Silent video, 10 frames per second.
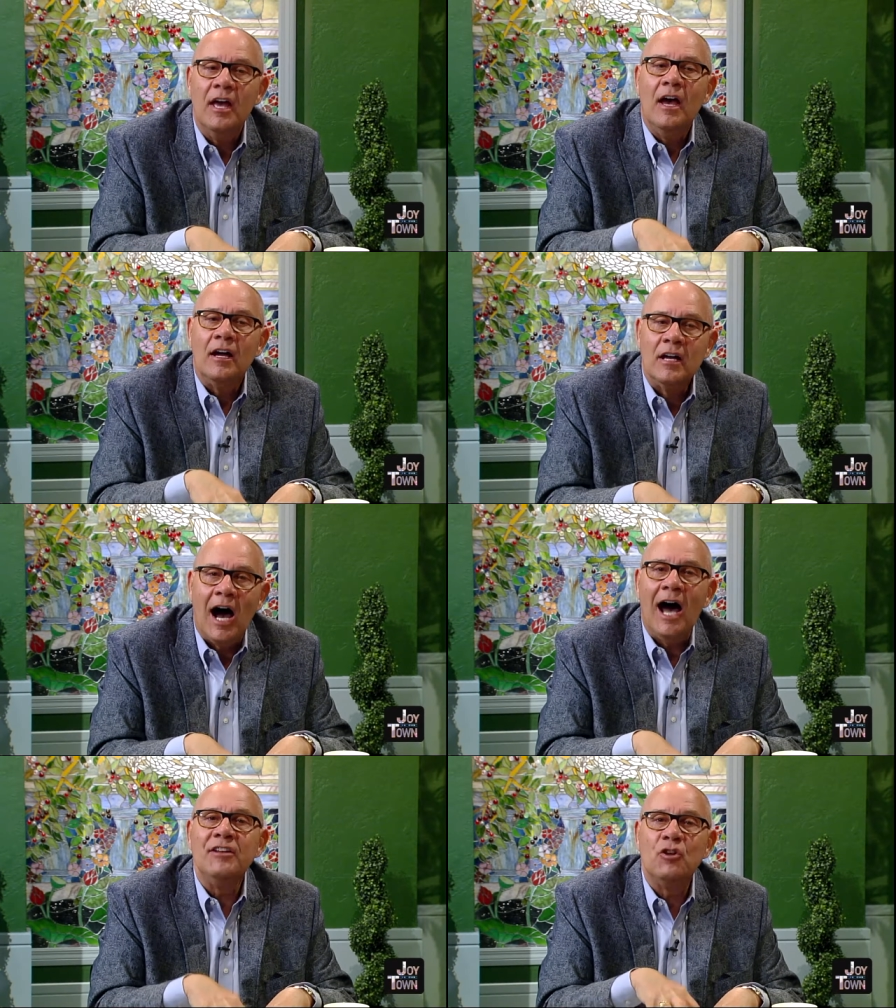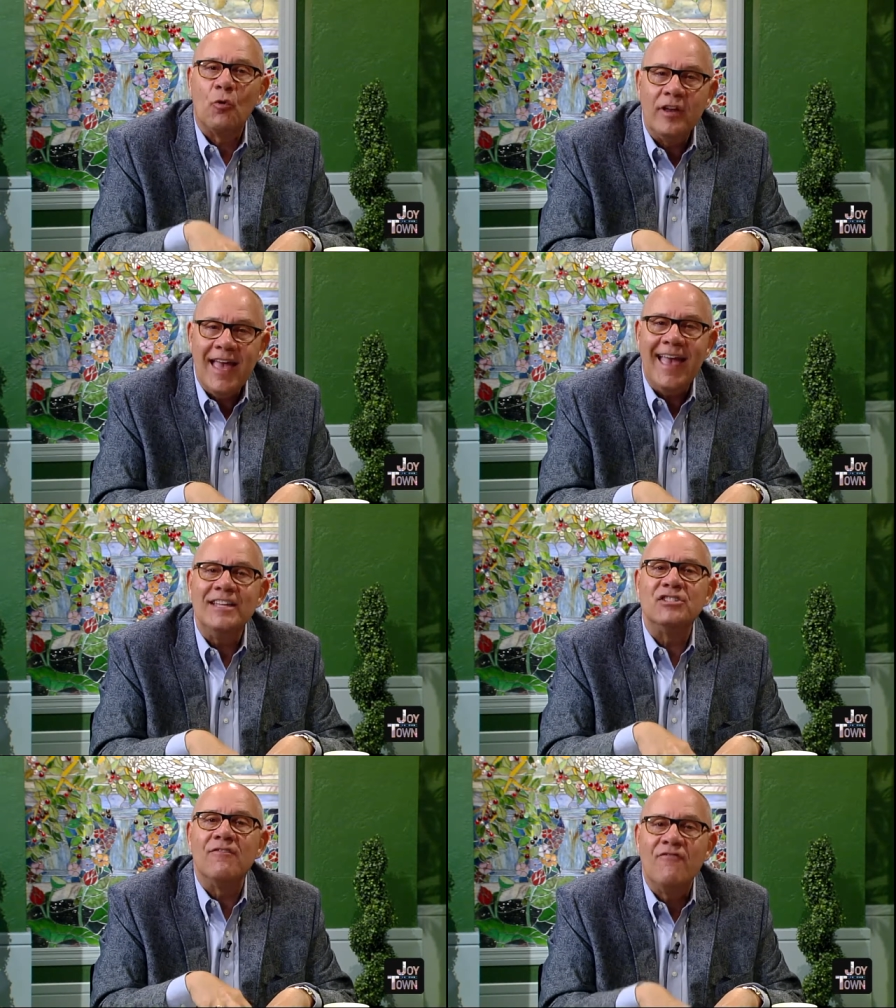Mm-hmm. God
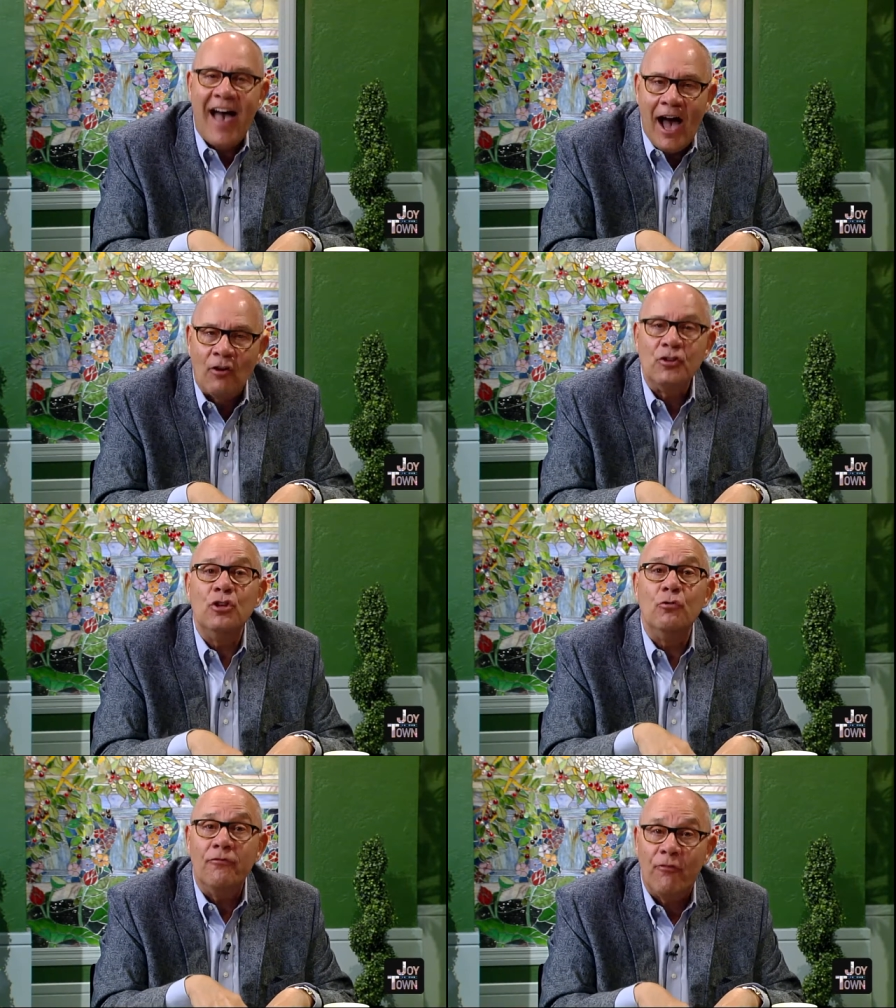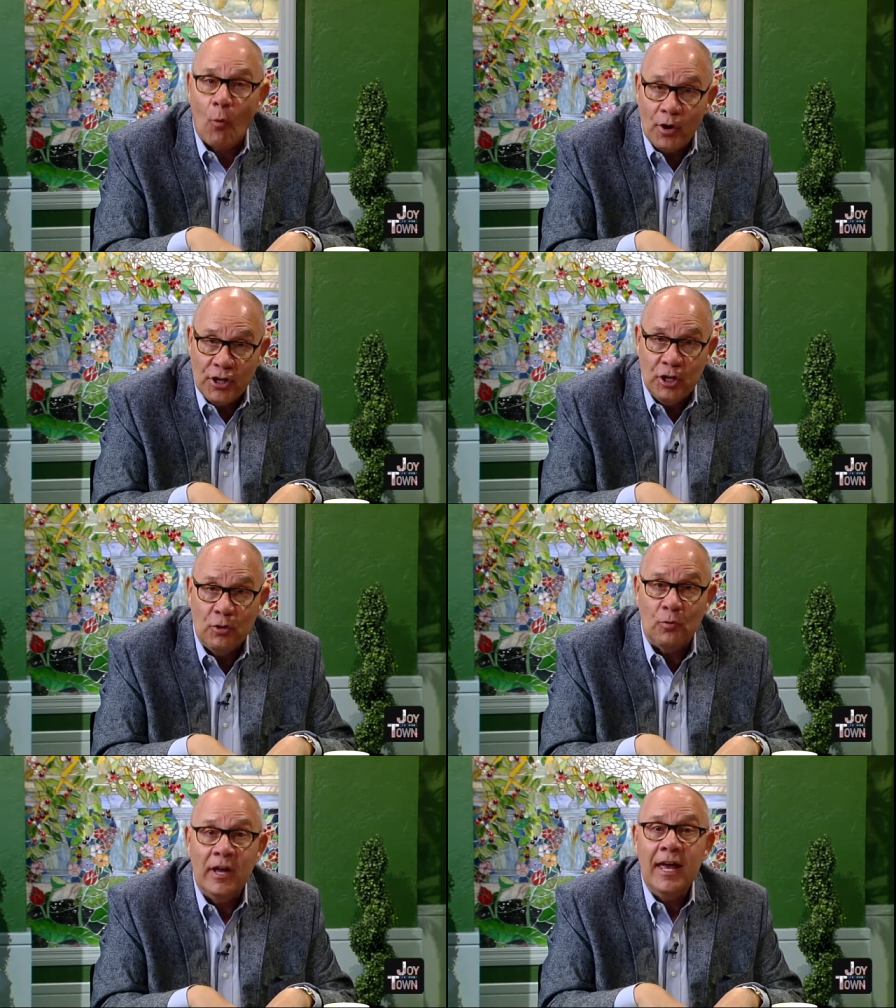creates value for you.